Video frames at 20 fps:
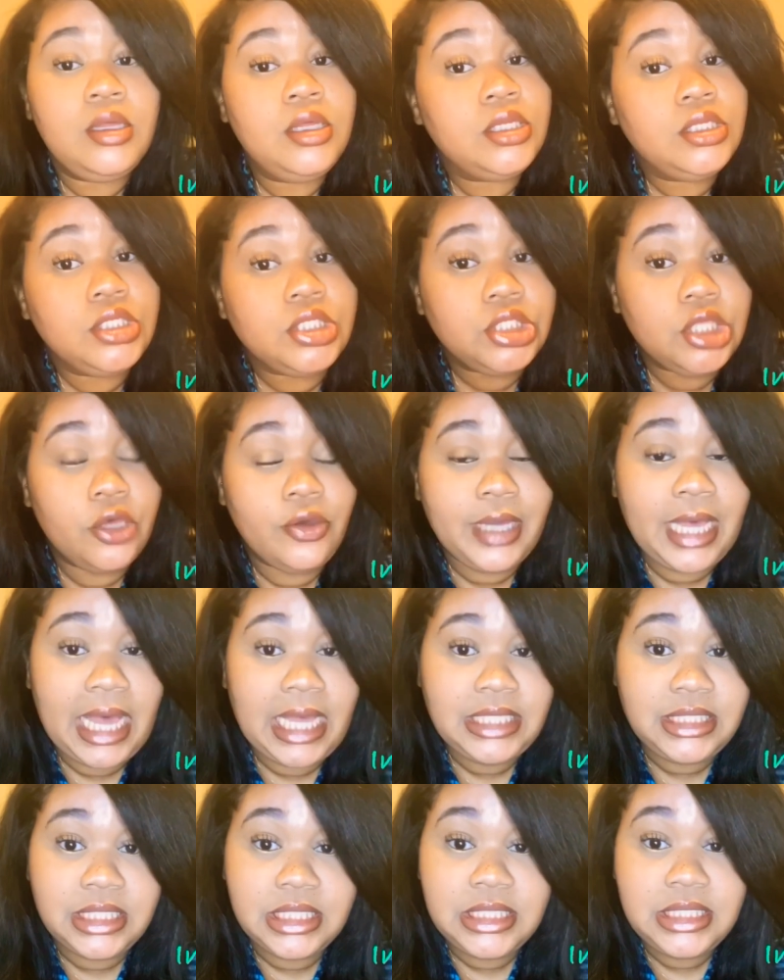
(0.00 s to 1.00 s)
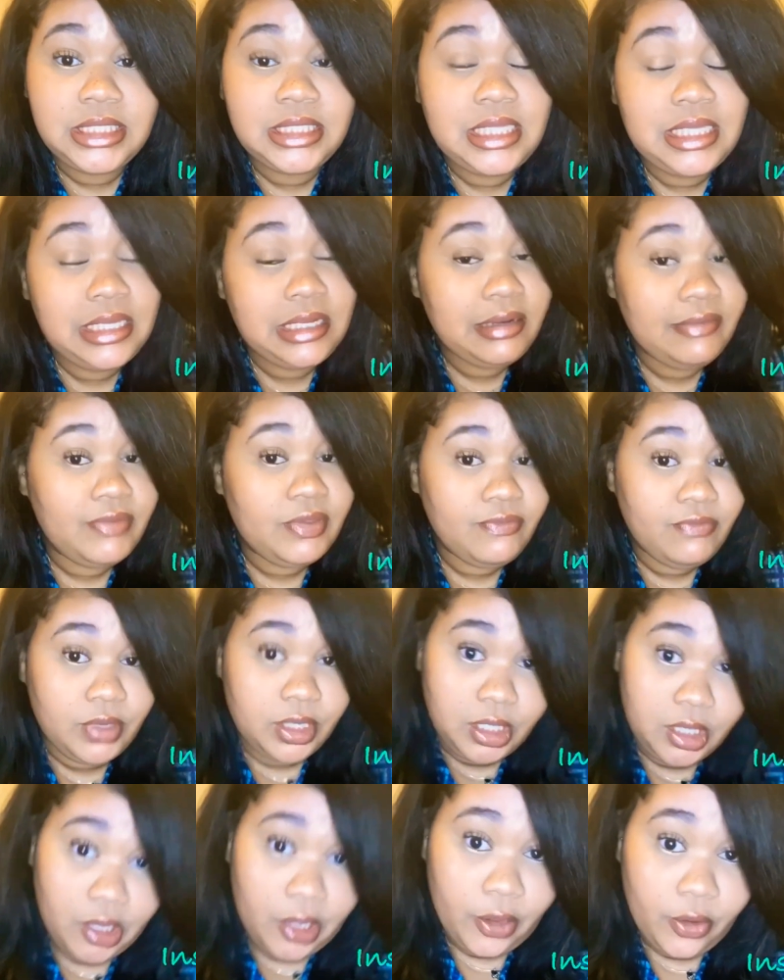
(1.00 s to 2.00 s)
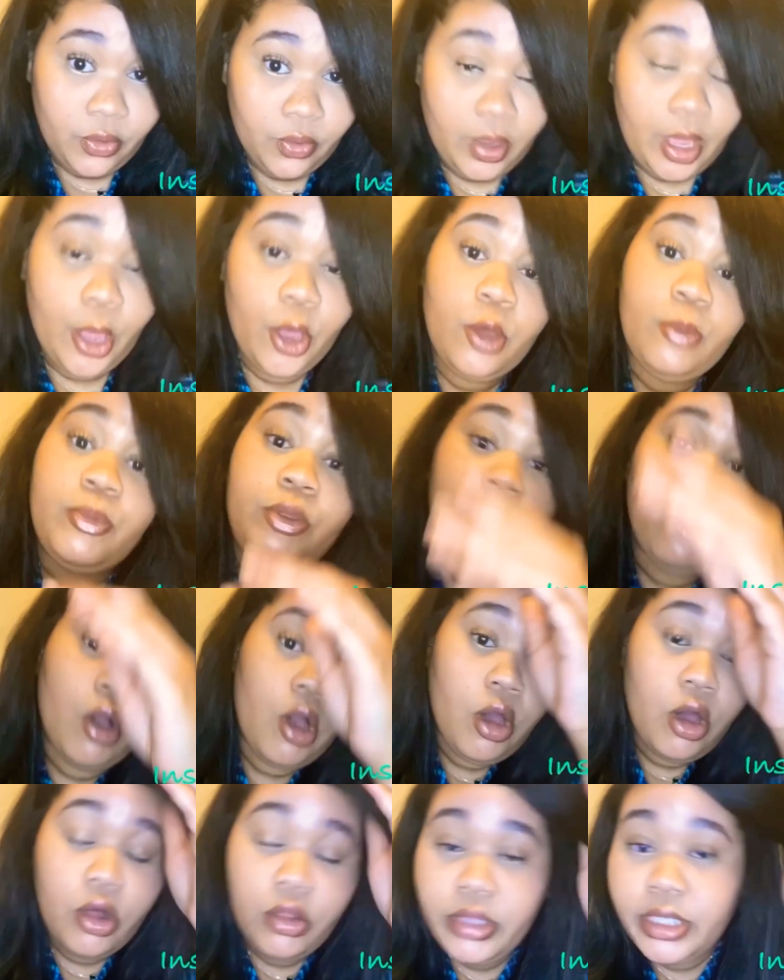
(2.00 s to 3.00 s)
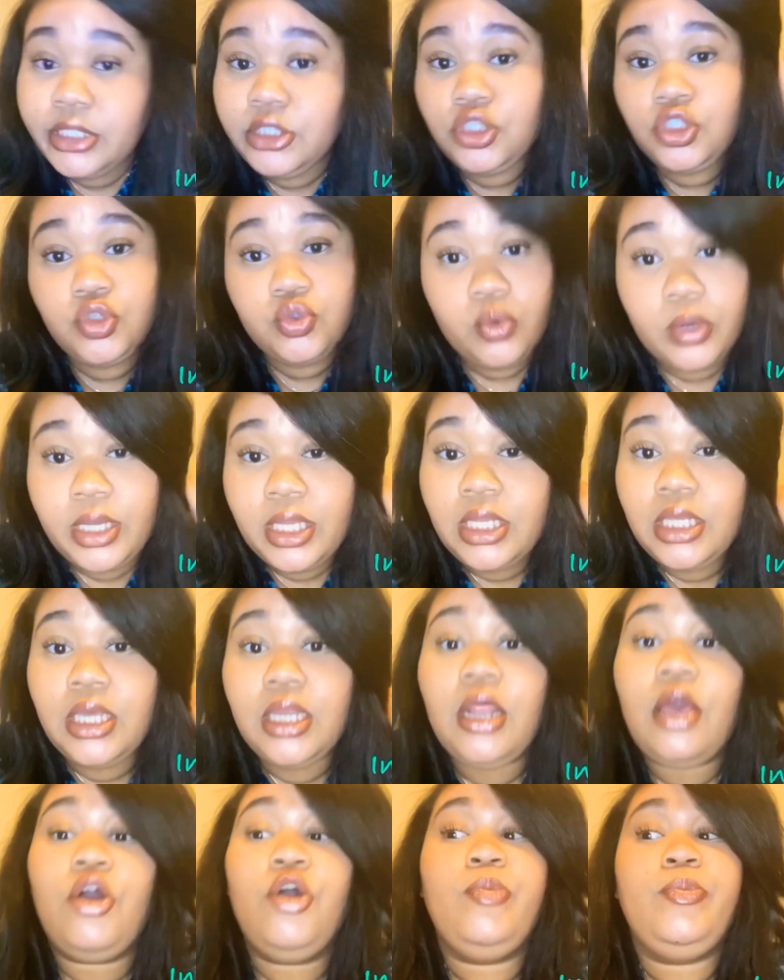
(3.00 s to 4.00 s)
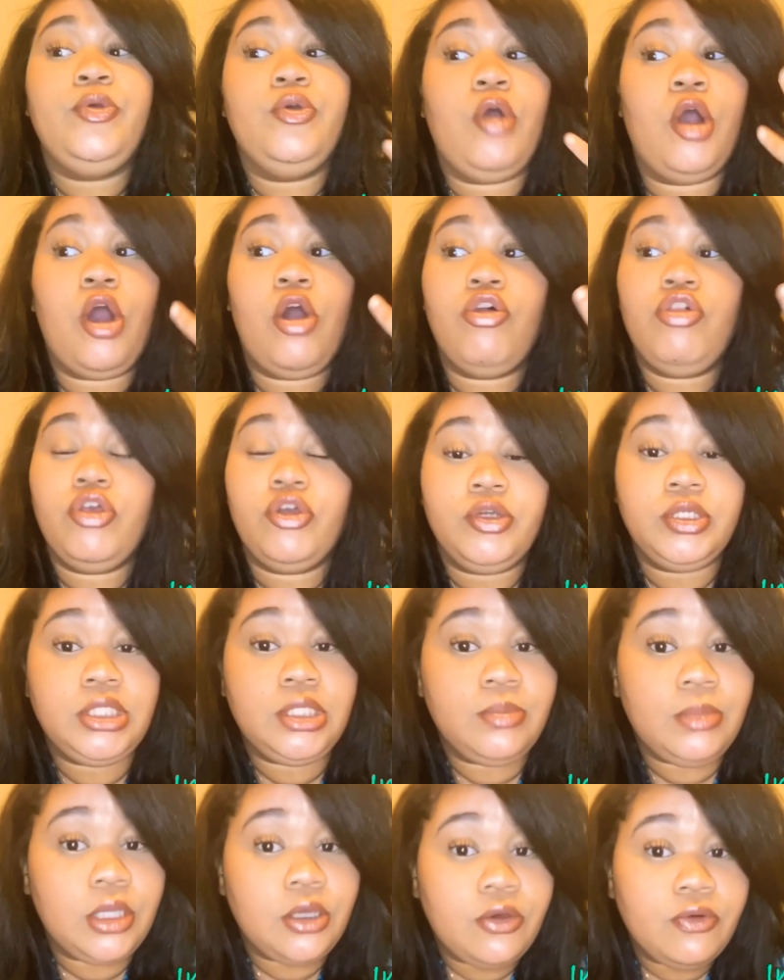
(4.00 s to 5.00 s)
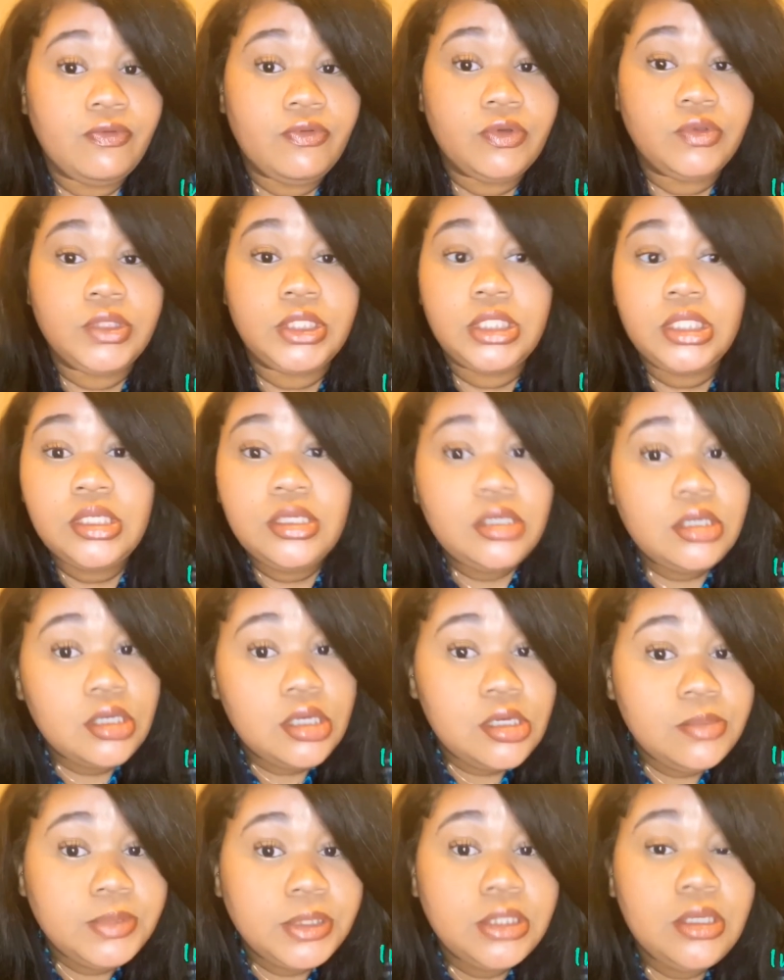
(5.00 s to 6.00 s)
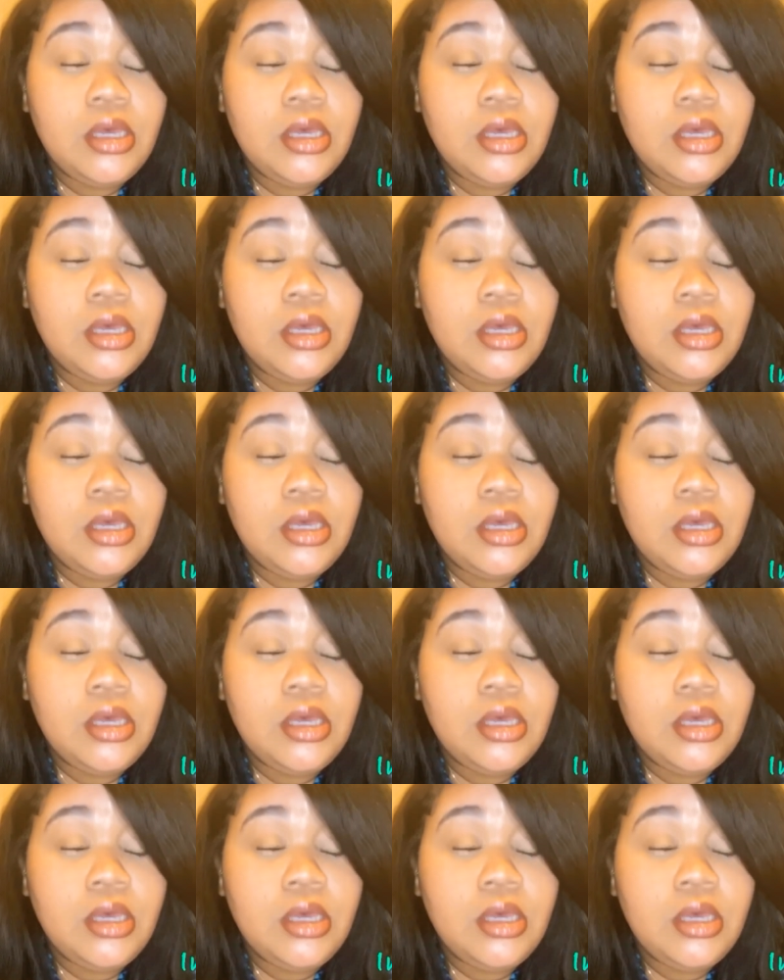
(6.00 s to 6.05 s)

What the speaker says: So guys, this is the end of the video. I hope you all enjoyed it. I hope you all learned some helpful tips.